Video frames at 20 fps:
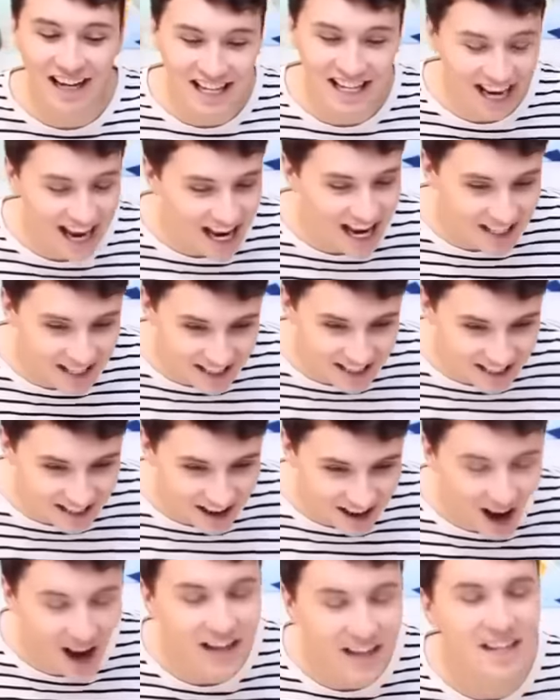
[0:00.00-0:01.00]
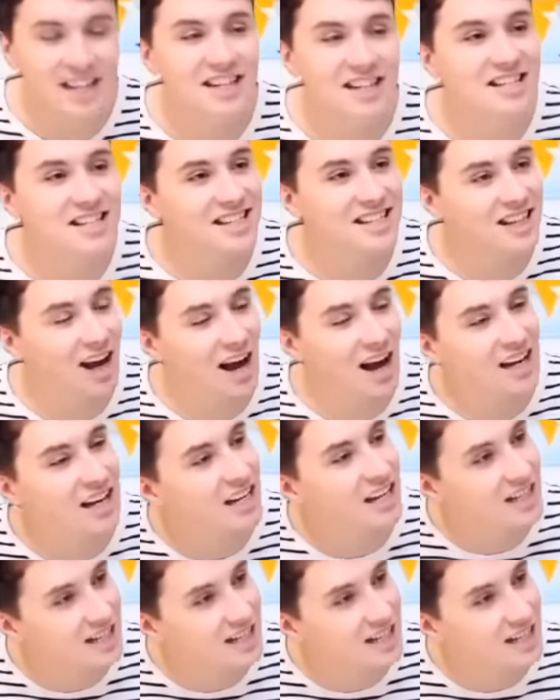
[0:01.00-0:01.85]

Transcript: I guess I